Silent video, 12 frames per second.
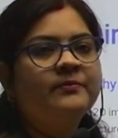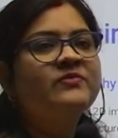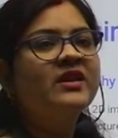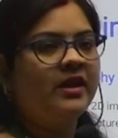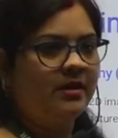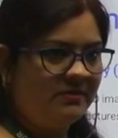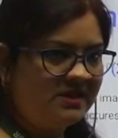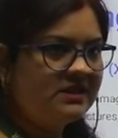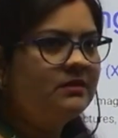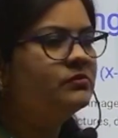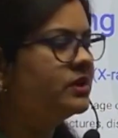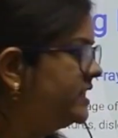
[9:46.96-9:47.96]

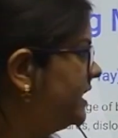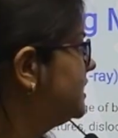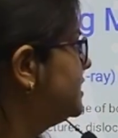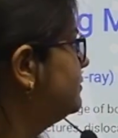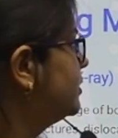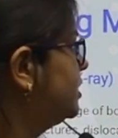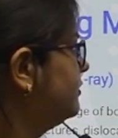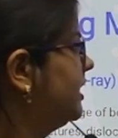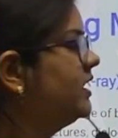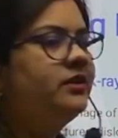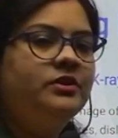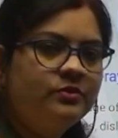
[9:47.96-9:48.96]
imaging modality what we are
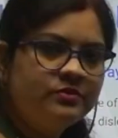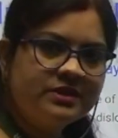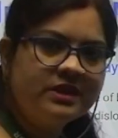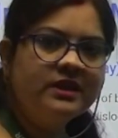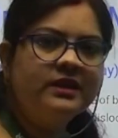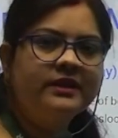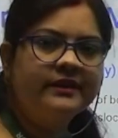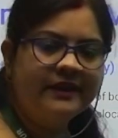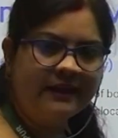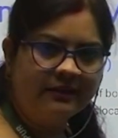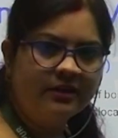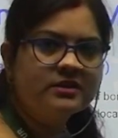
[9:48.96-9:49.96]
using in the
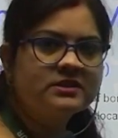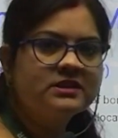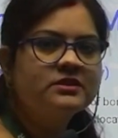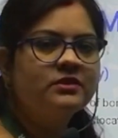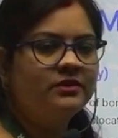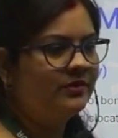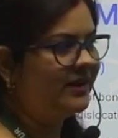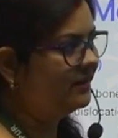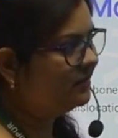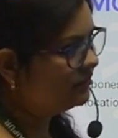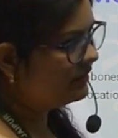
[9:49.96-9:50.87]
diagnosis or to identify